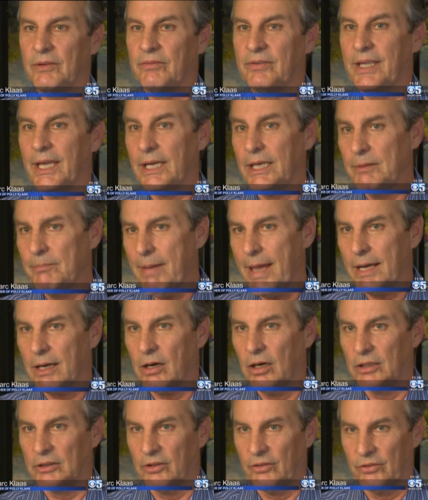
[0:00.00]
of getting
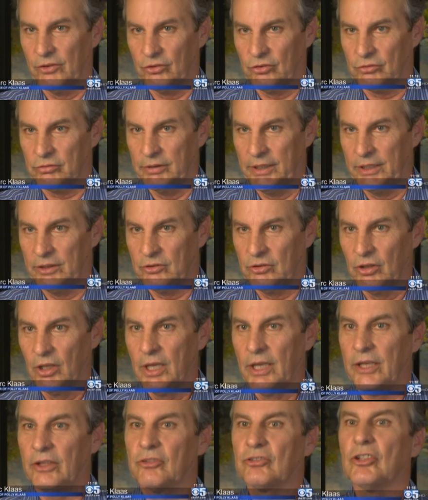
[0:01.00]
back onto the streets
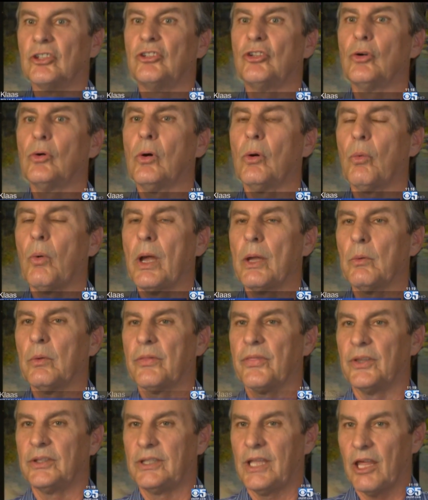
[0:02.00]
is to do away
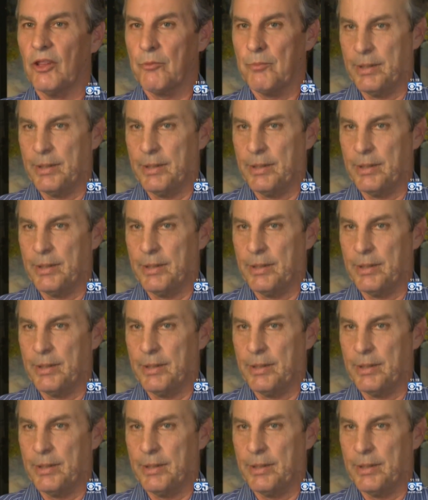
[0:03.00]
with the death